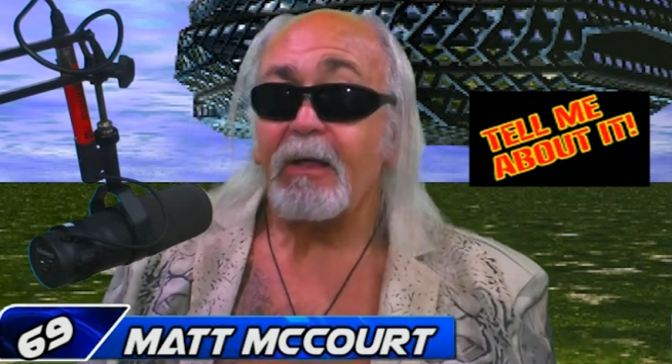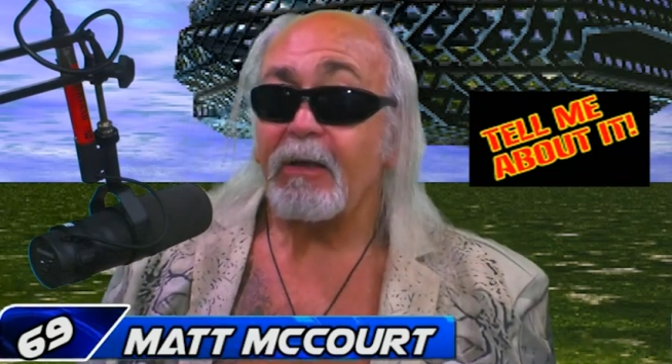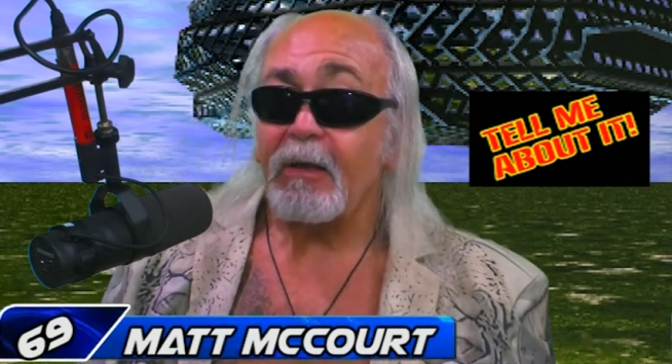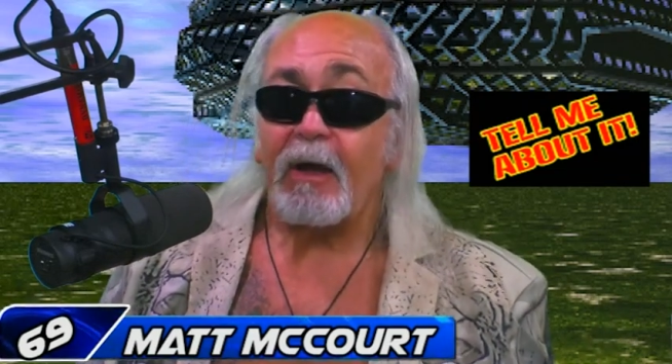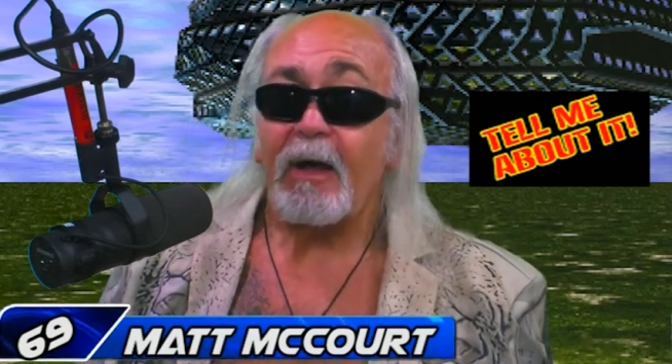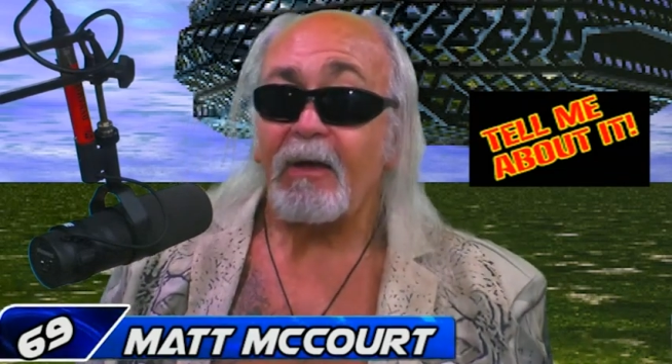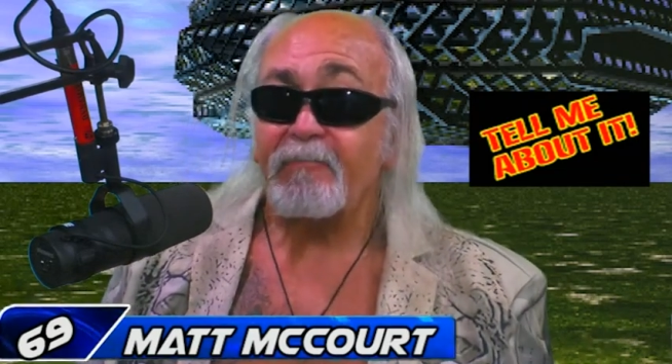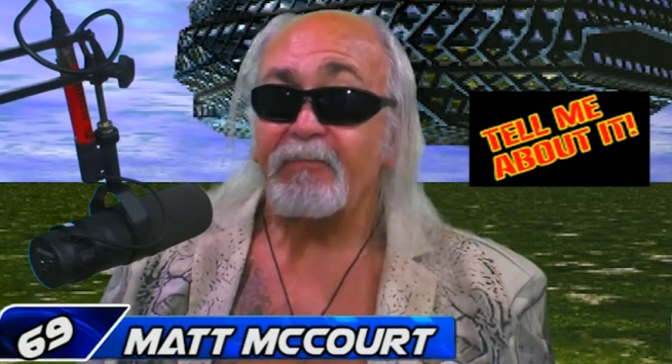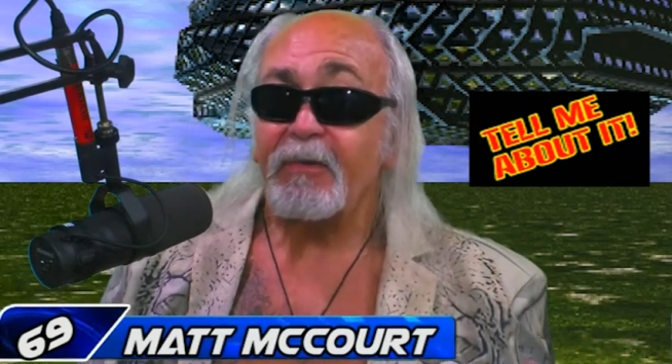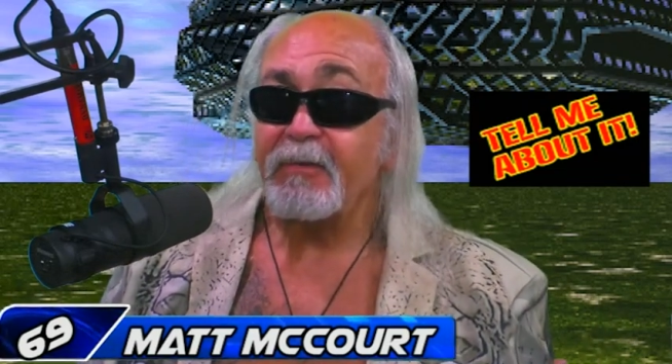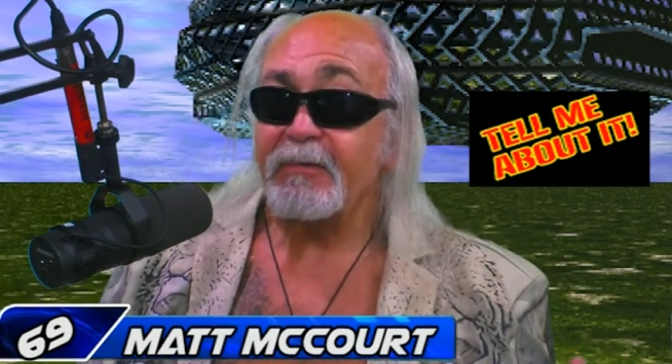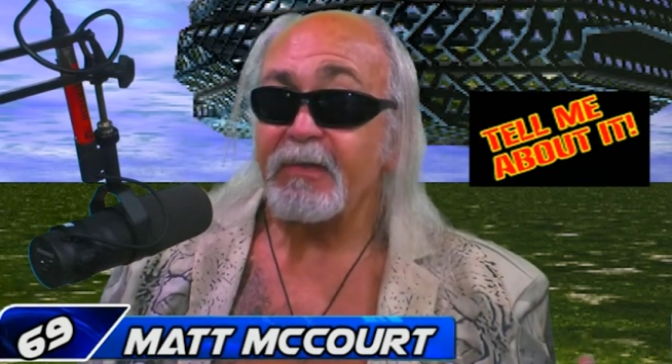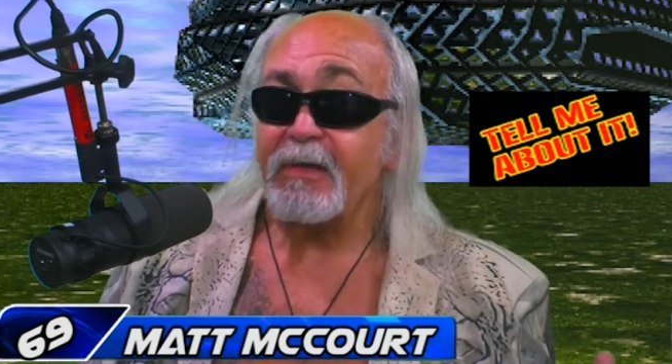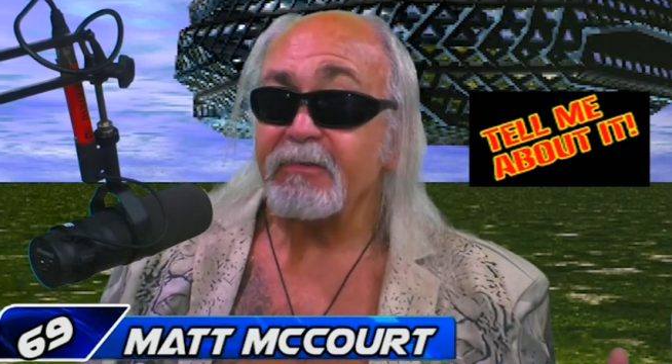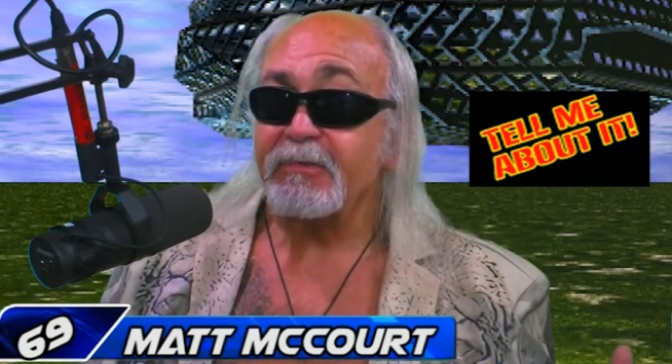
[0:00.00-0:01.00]
you know, I
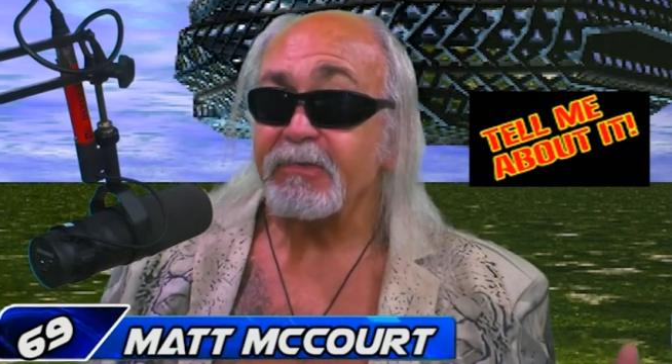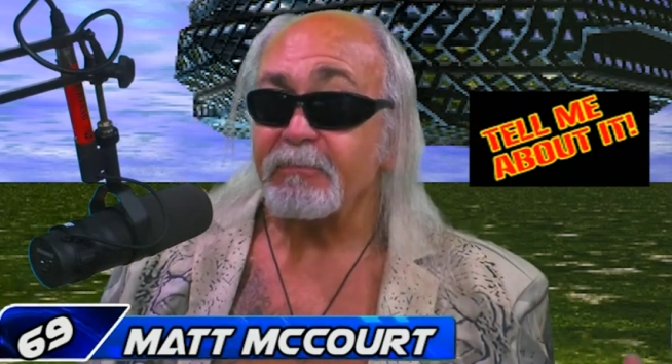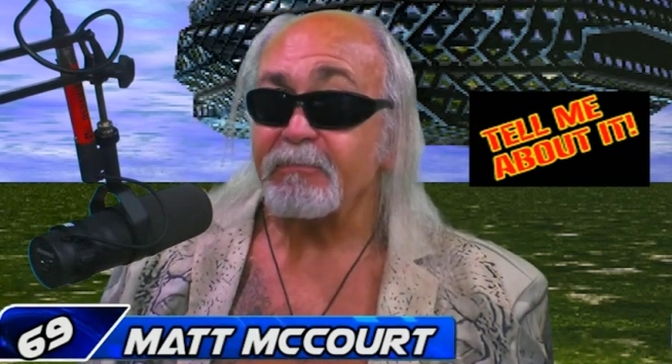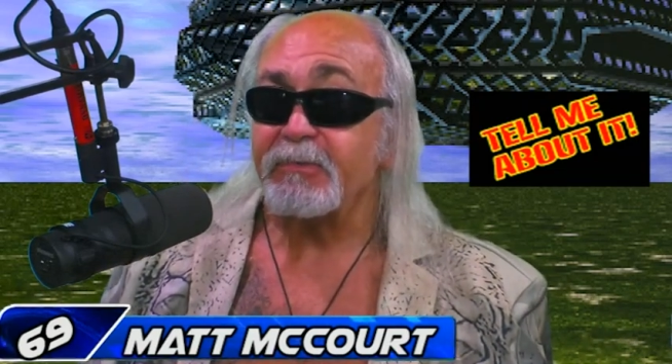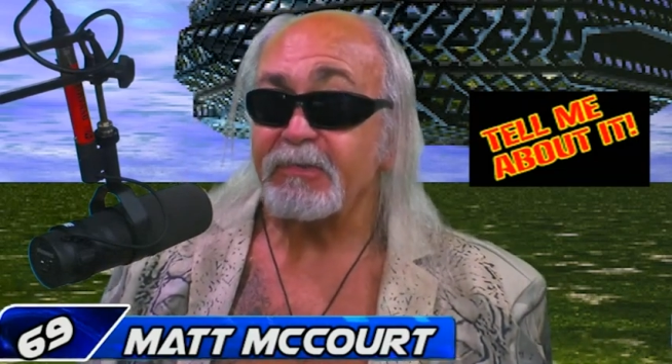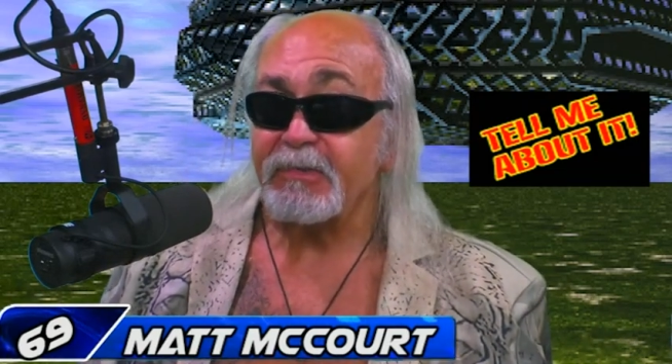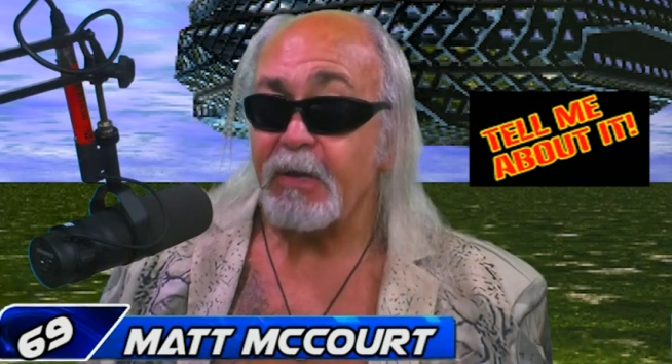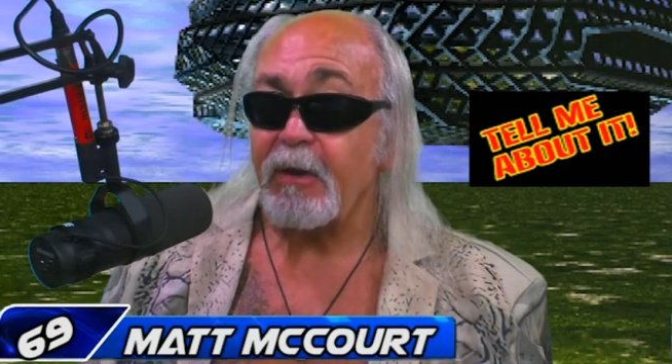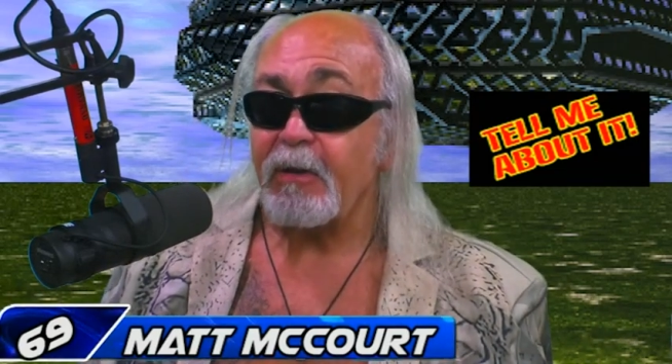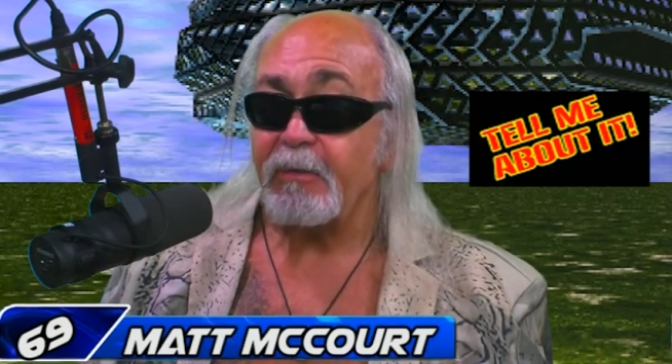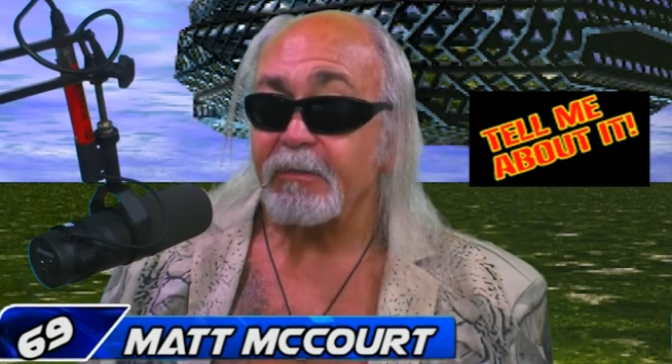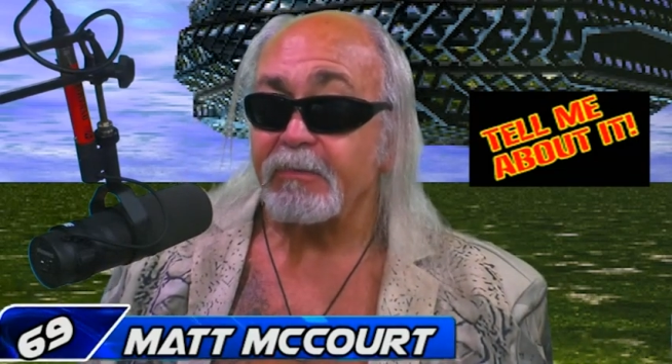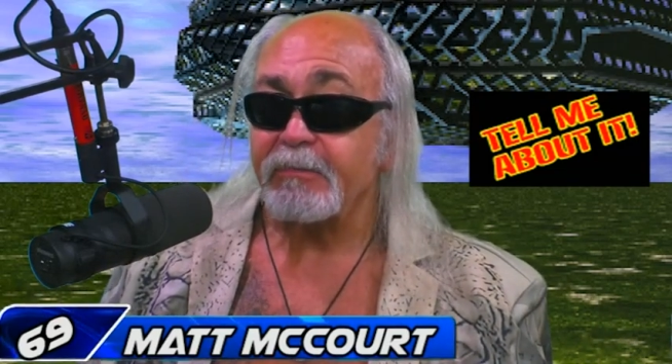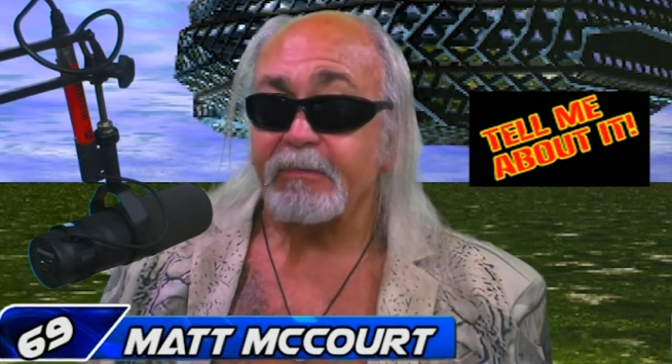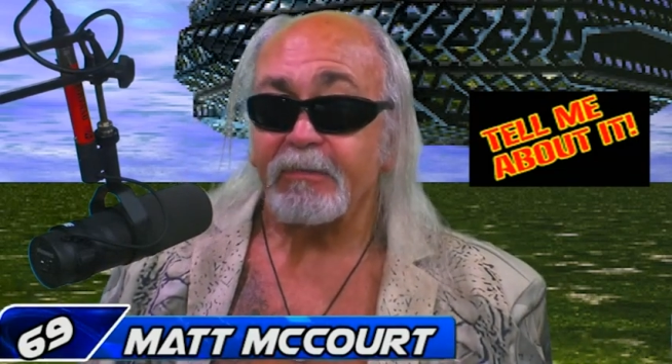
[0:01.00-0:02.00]
fell down some
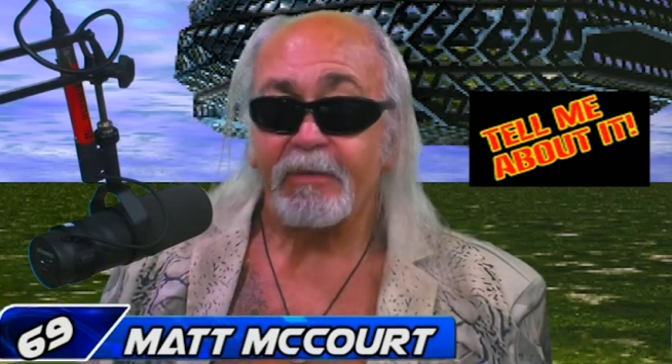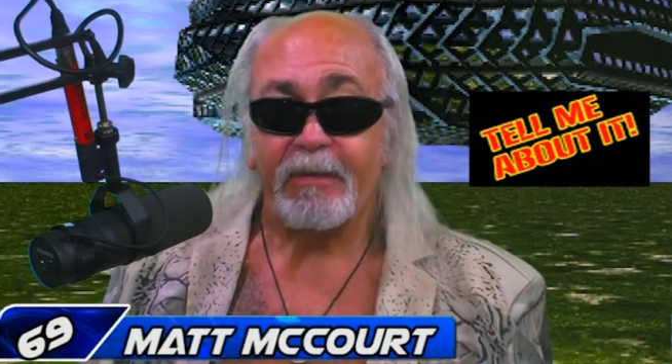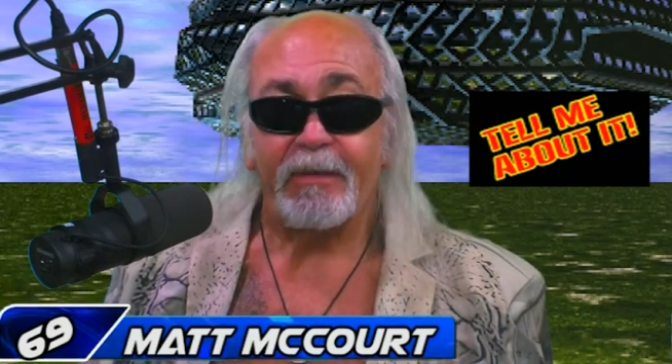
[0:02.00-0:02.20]
stairs.